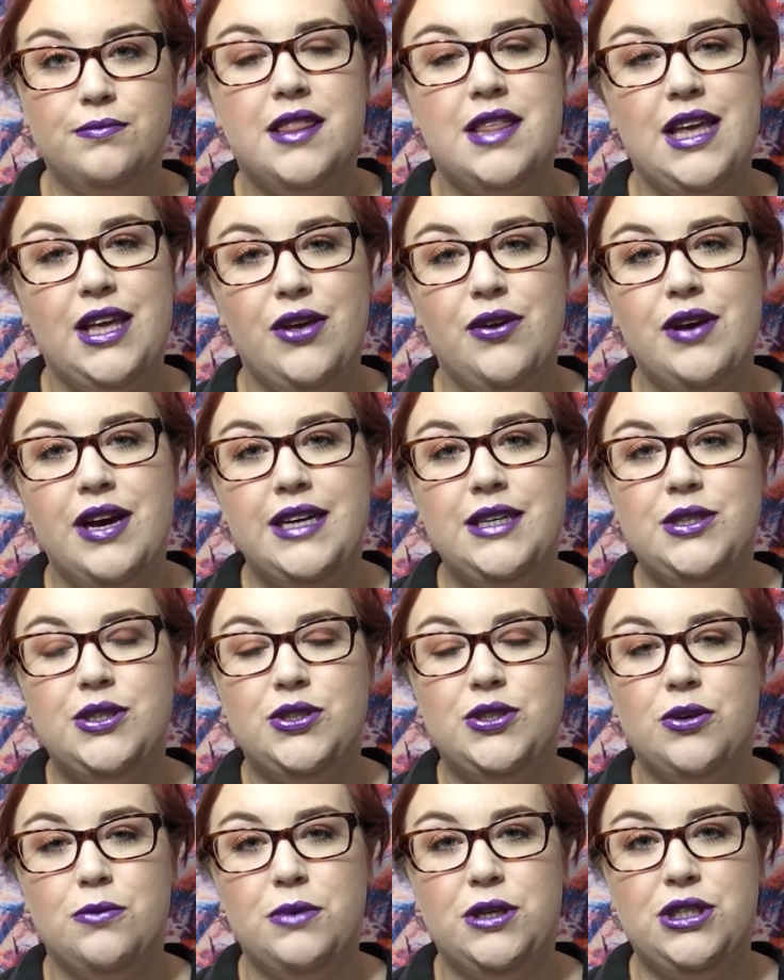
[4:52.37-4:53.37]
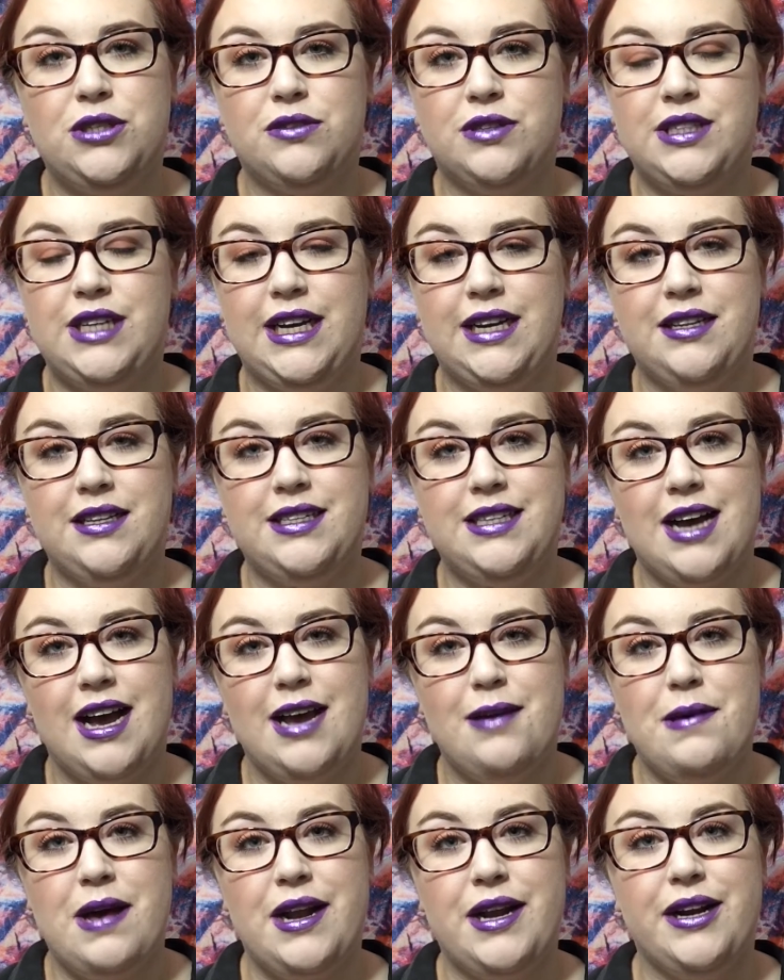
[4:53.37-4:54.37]
Thank you guys so much for taking the
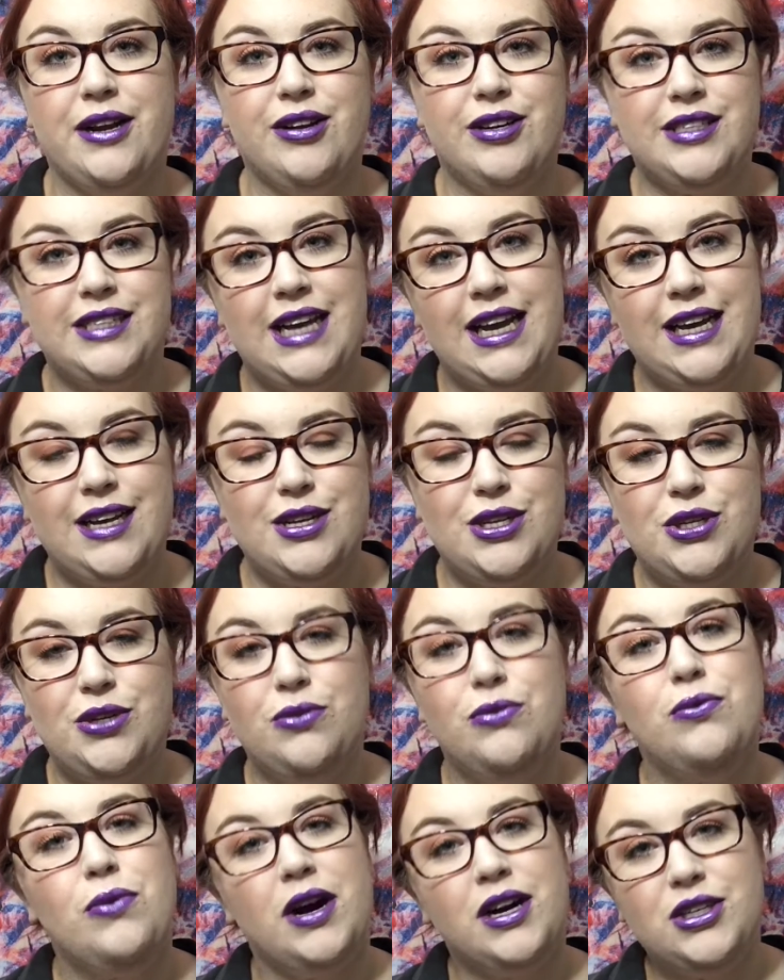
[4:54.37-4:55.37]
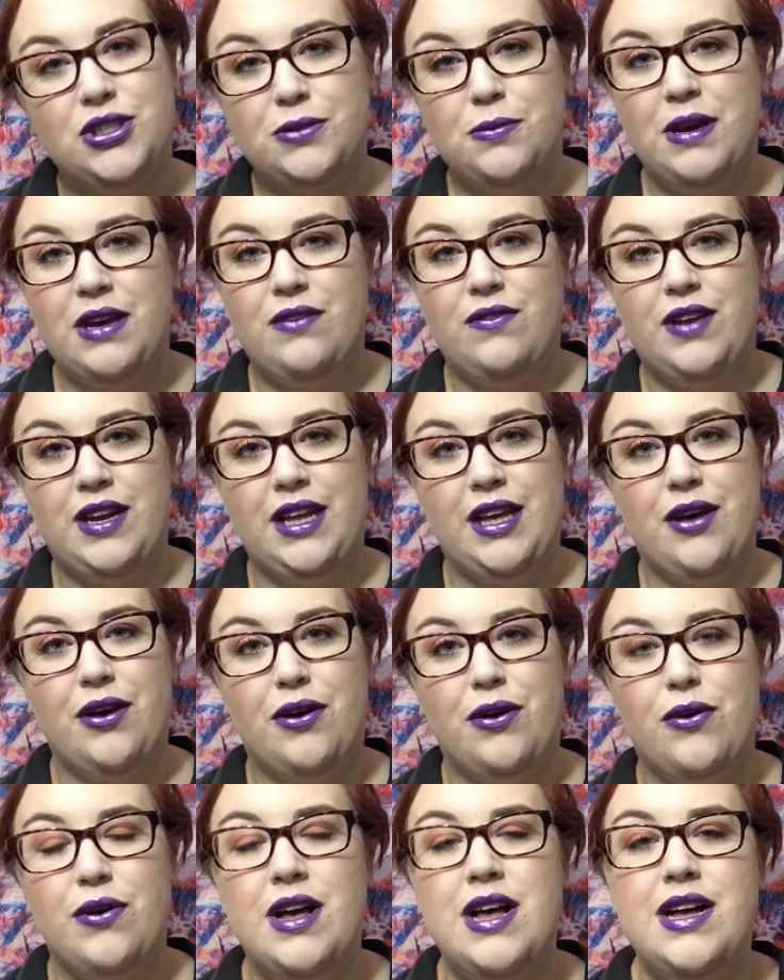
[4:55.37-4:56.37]
time out of your day to watch my
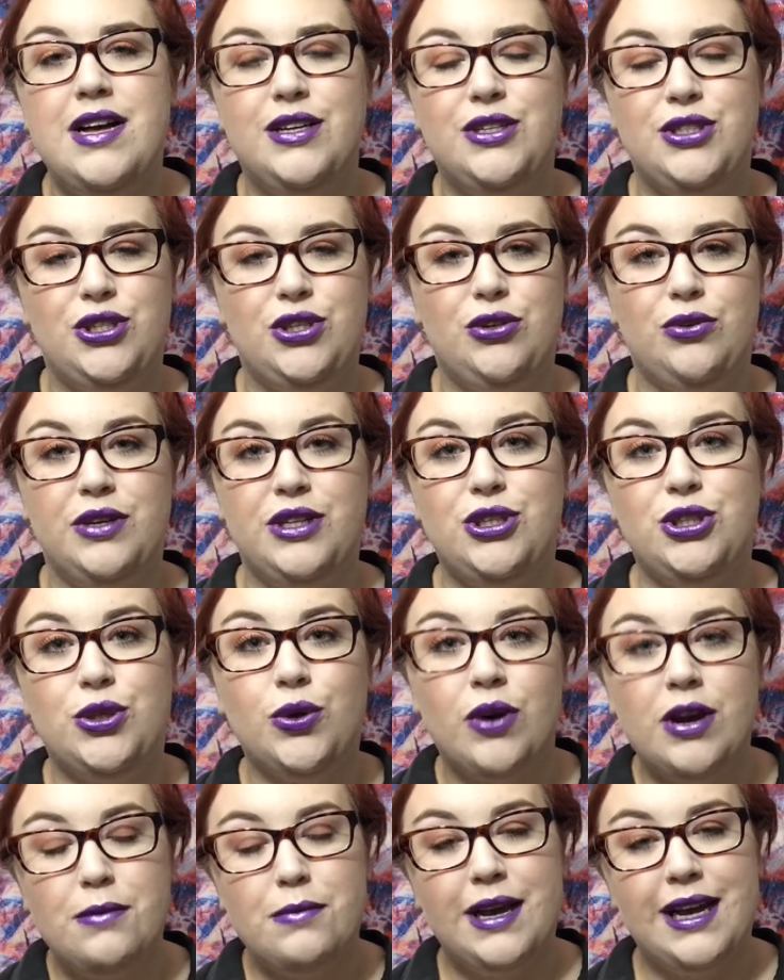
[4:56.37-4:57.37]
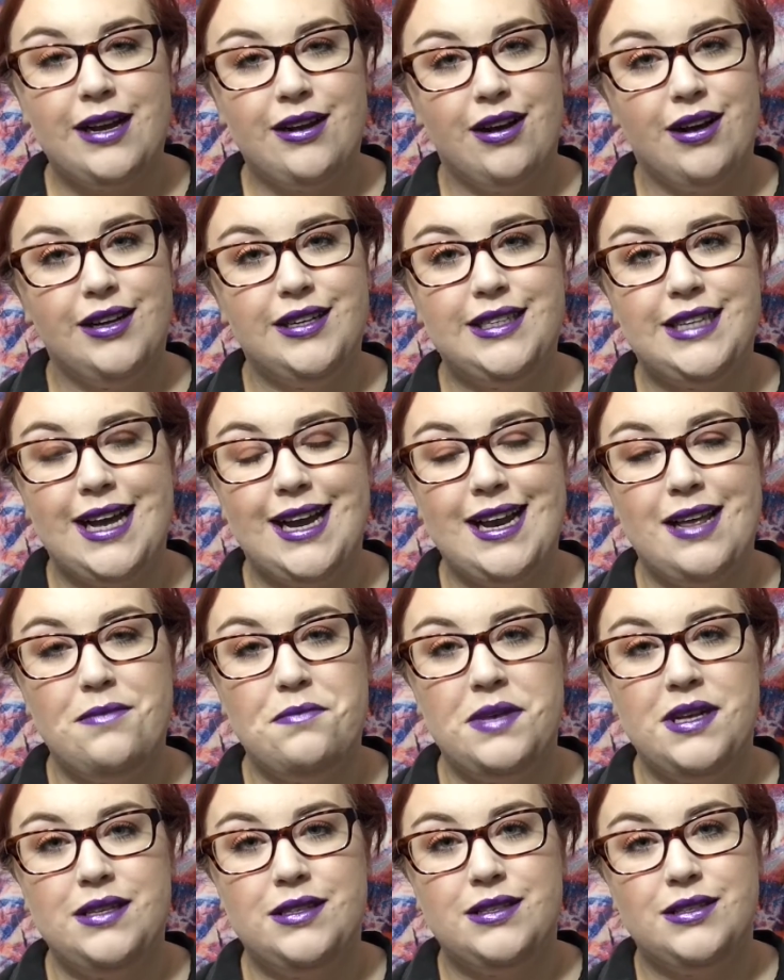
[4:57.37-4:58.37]
video, to enjoy my content. It
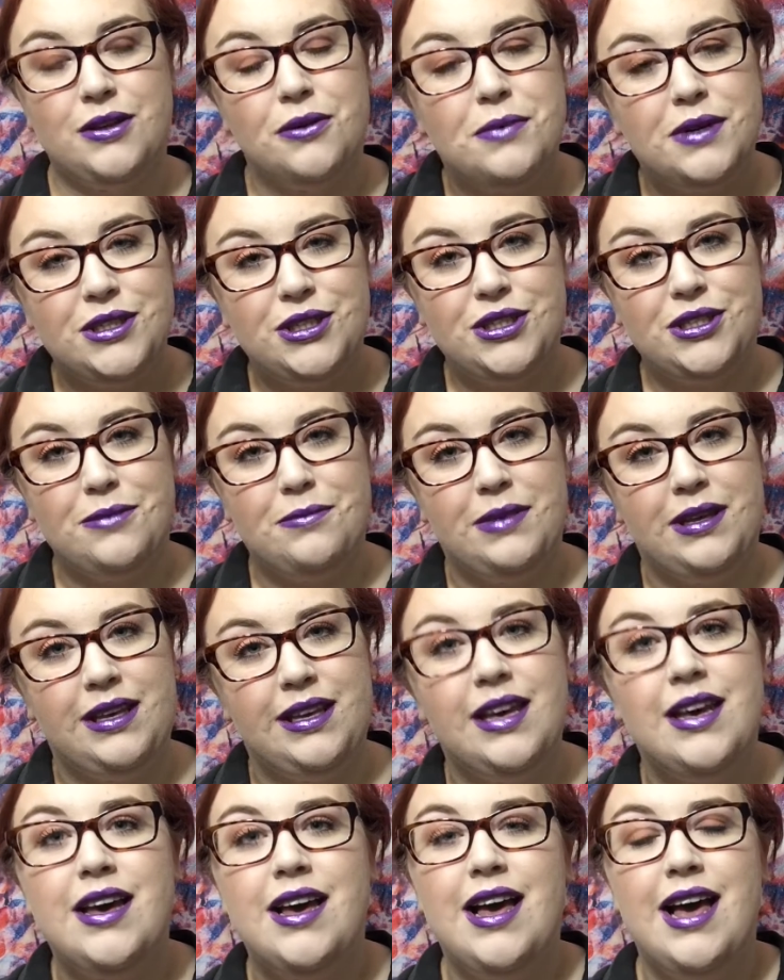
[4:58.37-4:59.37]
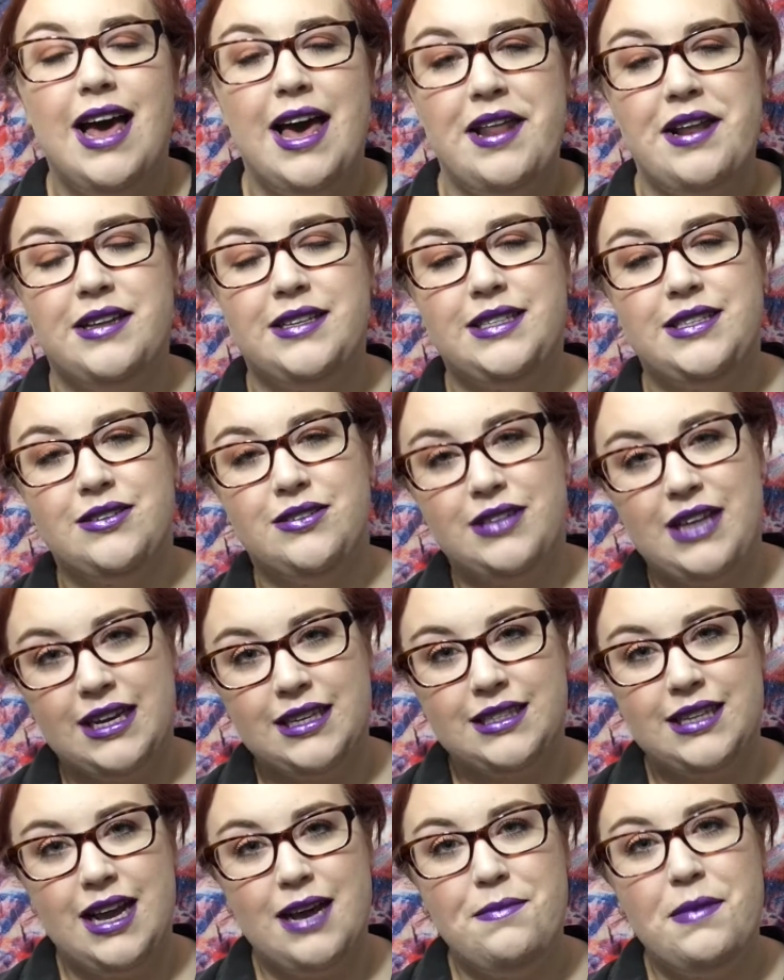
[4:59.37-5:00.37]
means so much to me. And until
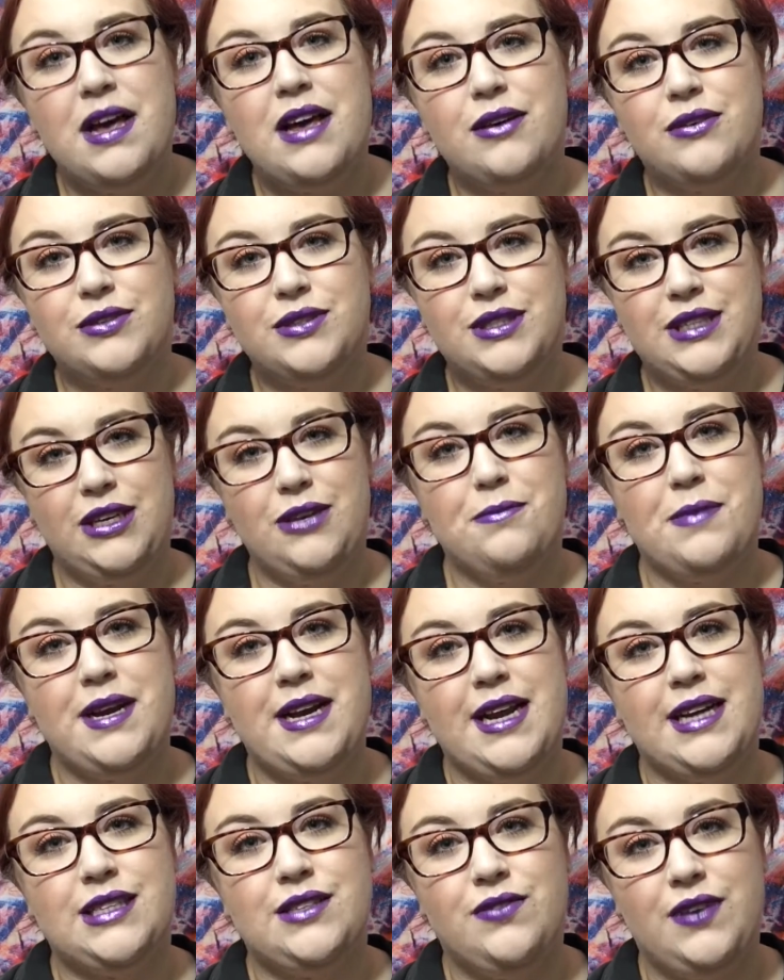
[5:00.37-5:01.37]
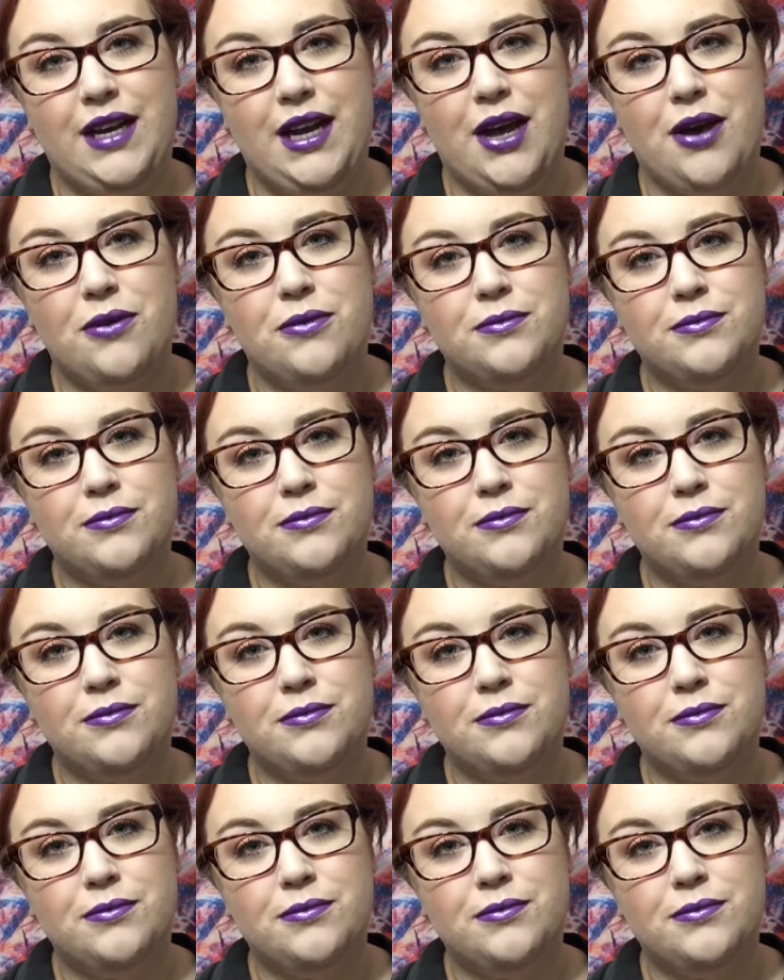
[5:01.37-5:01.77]
next time, I will see you in my next video.